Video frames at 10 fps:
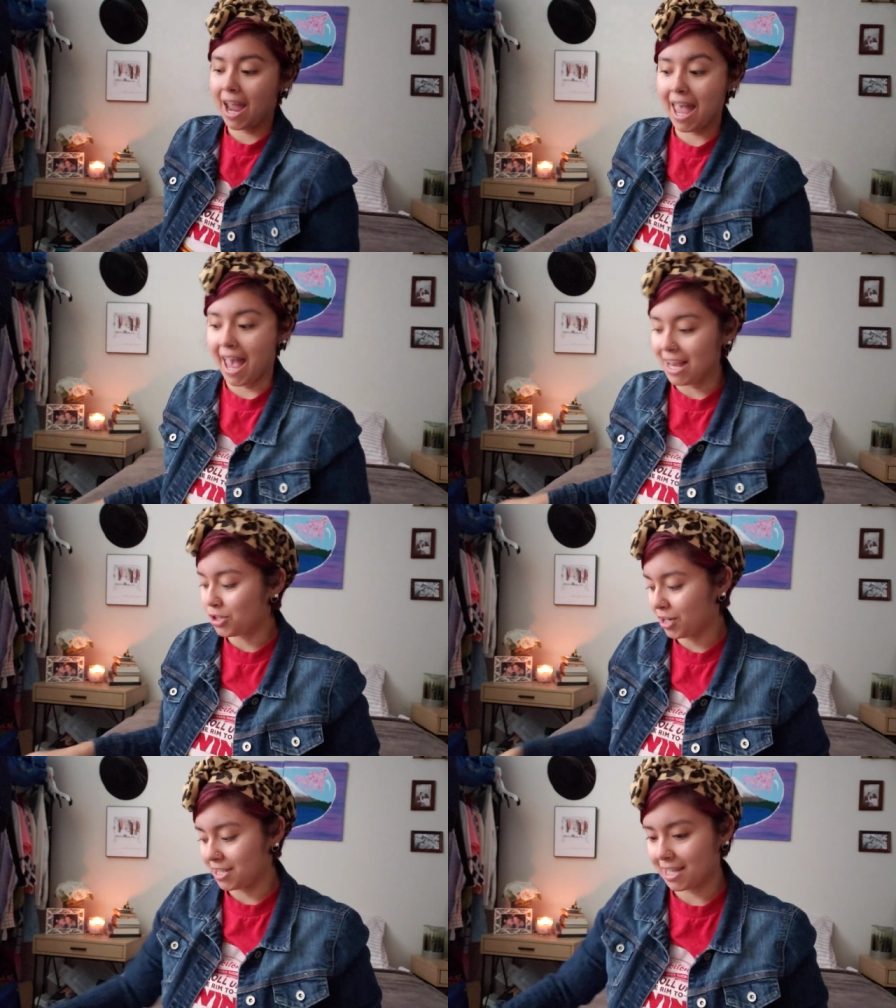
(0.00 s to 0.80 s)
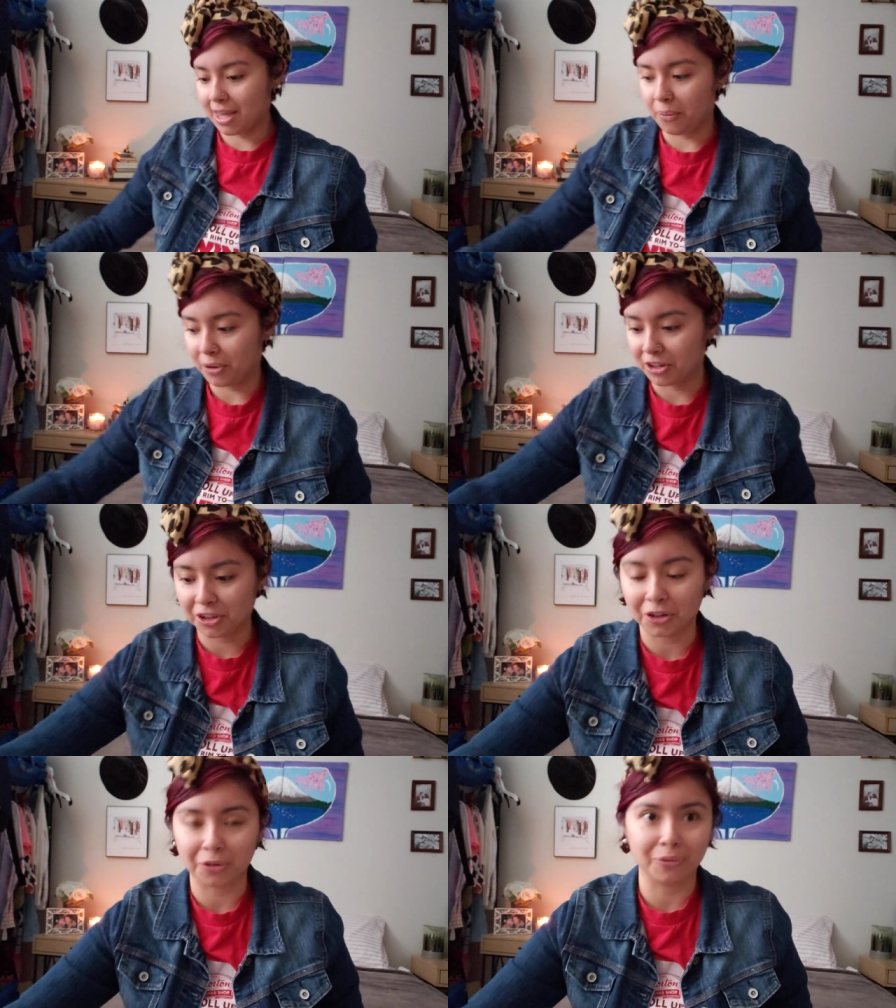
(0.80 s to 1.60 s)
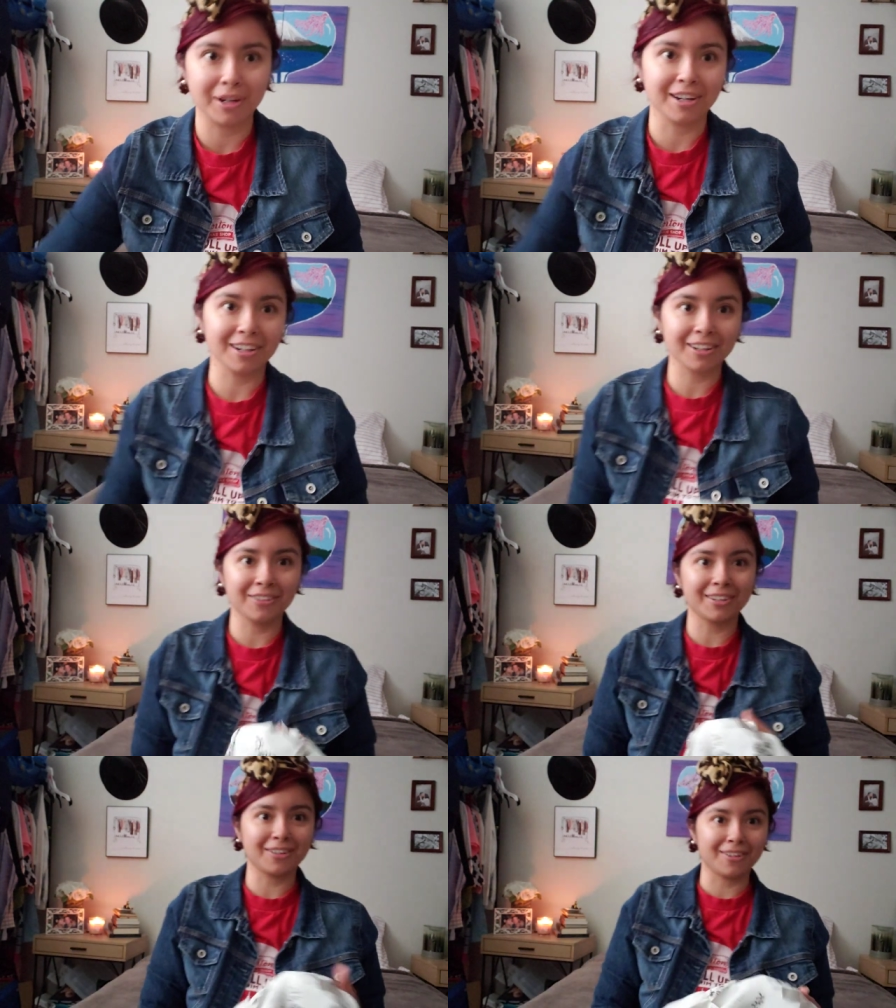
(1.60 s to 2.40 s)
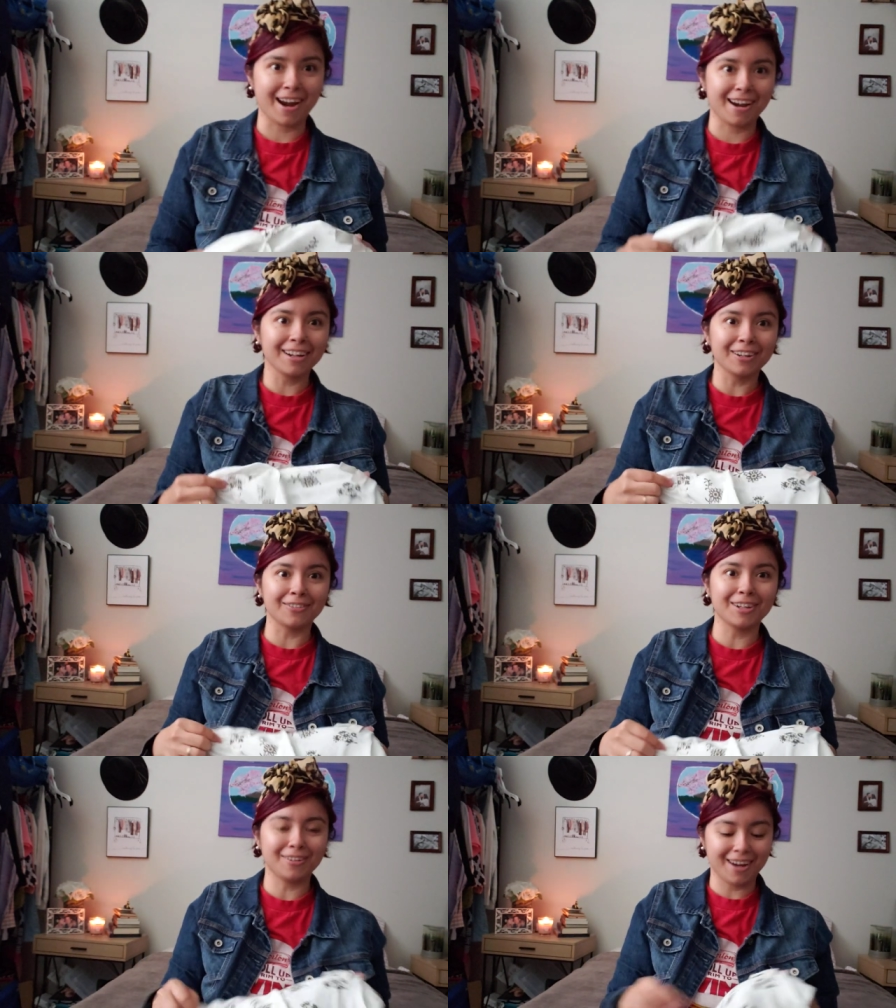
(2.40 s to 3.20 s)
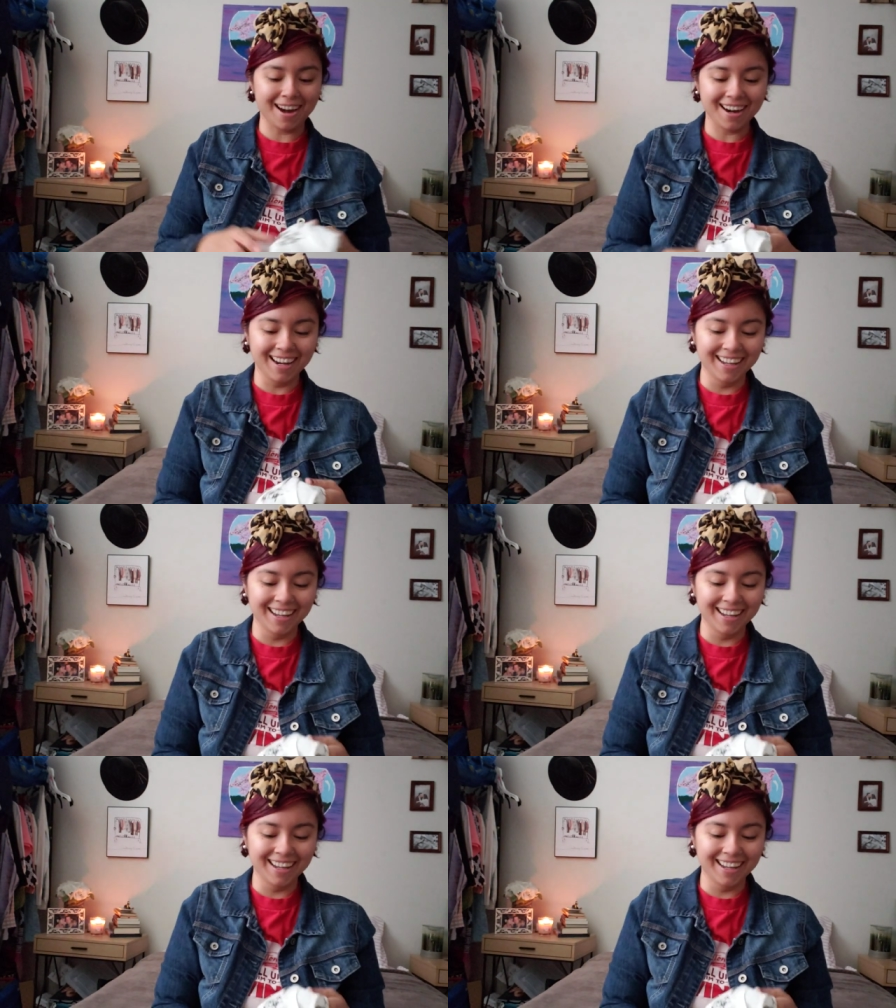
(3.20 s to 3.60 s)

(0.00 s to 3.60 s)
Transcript: I hate trying to say that word career, career wear, career wear.